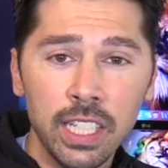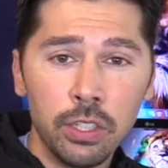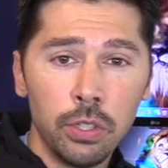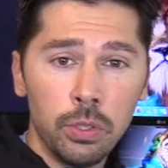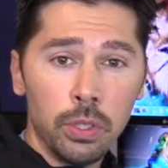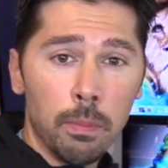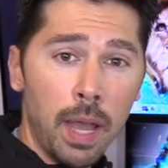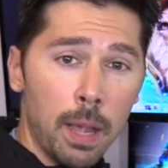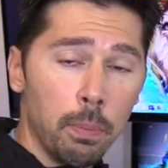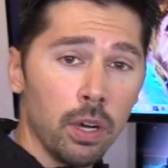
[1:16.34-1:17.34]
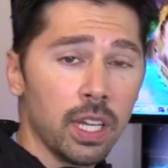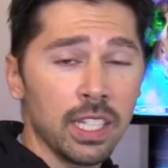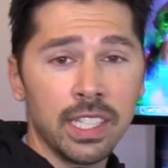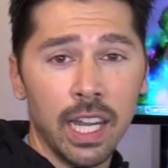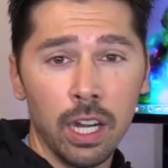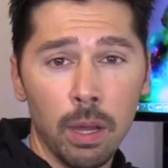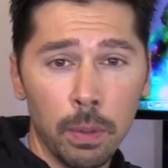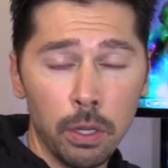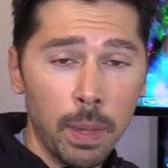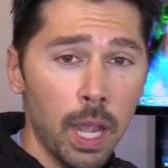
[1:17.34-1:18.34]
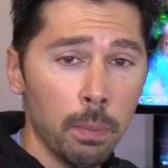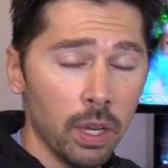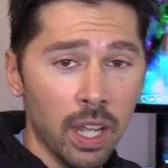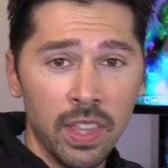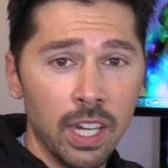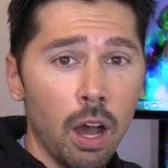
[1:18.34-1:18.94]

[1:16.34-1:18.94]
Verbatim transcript: it to your MacBook and set it up on your MacBook and then